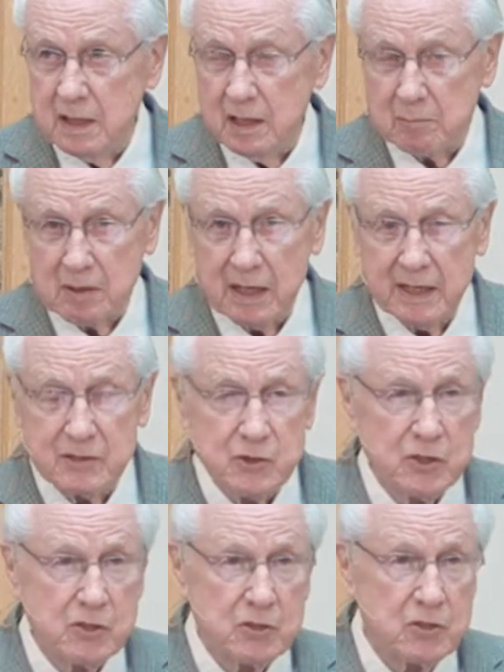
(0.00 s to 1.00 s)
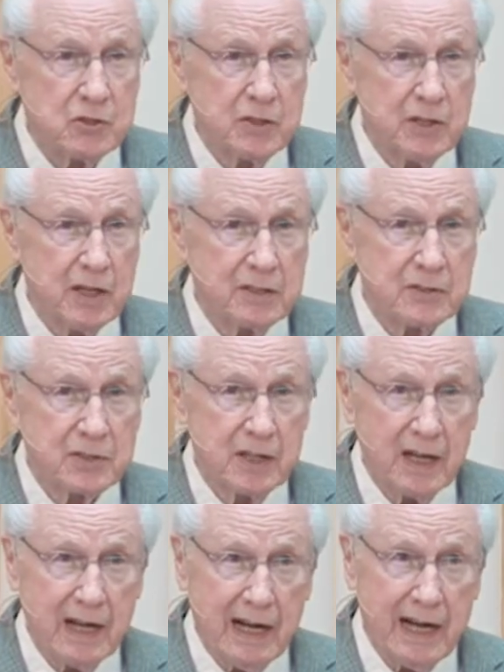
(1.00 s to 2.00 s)
I'm glad Jesus did not
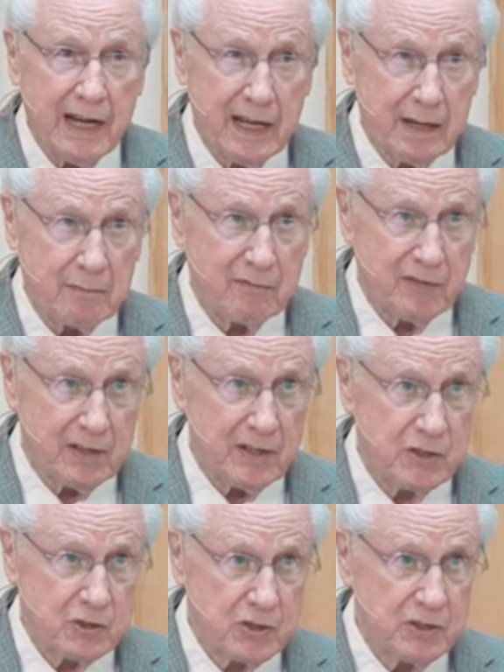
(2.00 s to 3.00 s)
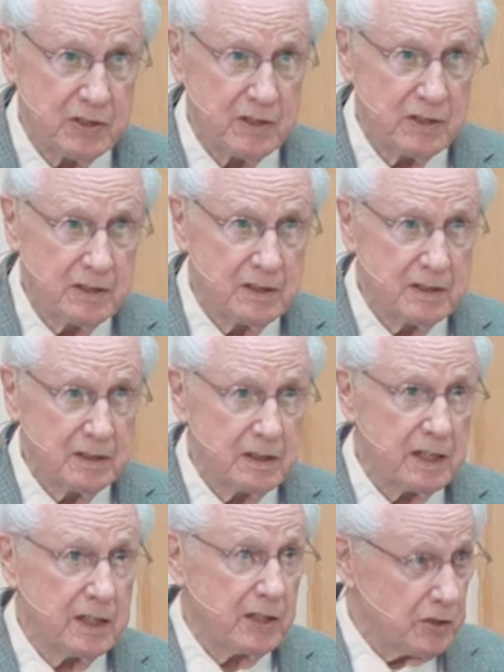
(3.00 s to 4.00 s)
say, I am finished.
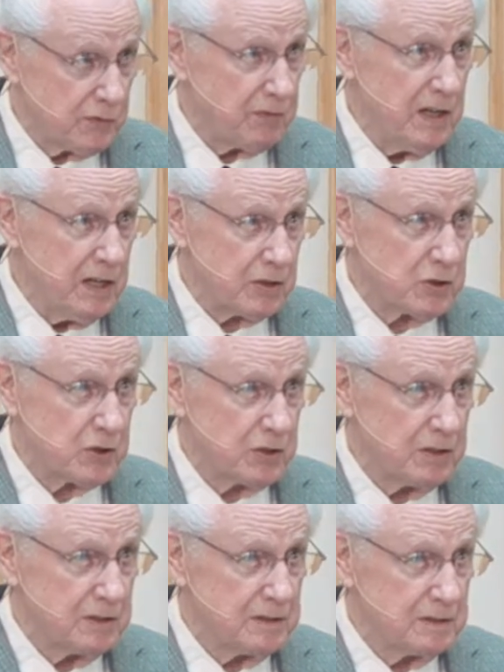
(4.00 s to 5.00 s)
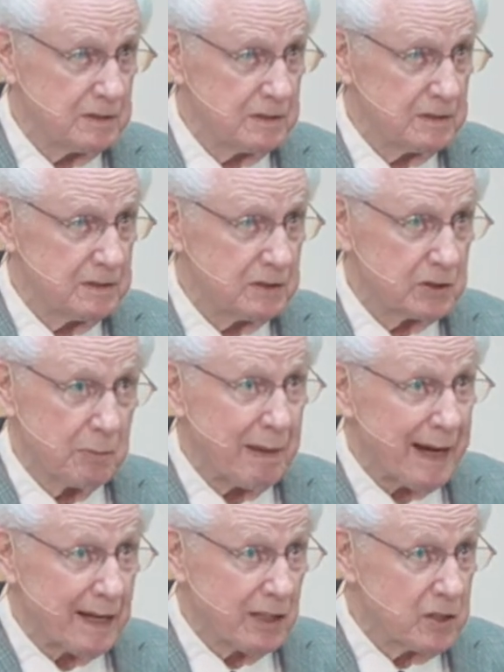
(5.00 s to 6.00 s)
It is finished. The
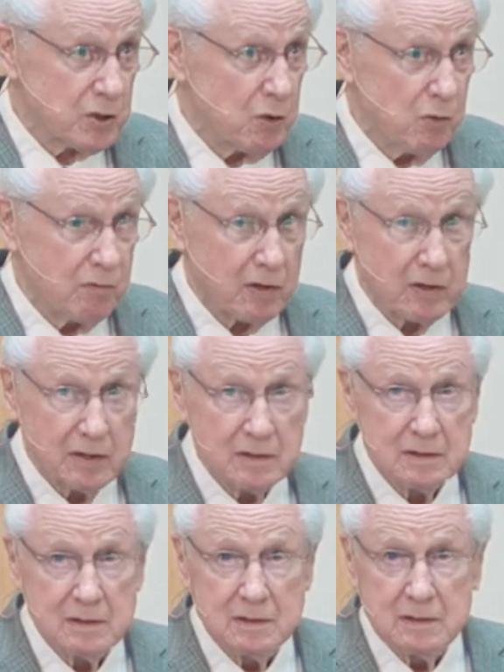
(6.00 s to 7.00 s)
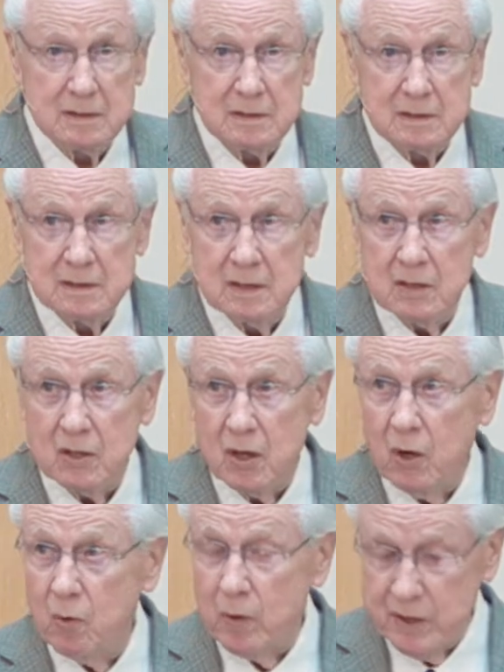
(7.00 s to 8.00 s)
battle is over.
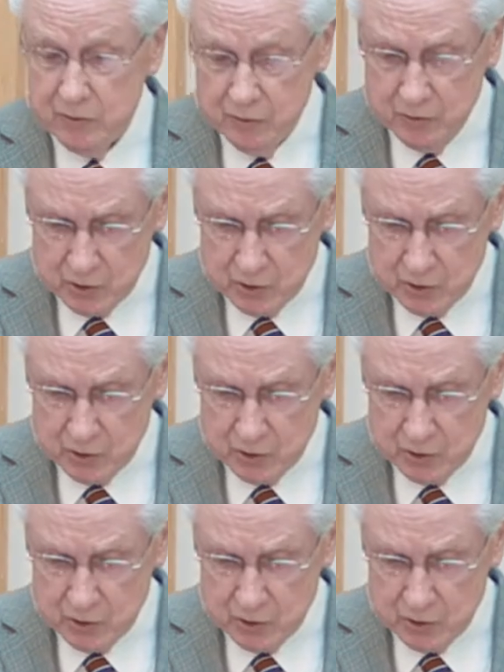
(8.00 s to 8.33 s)
All we do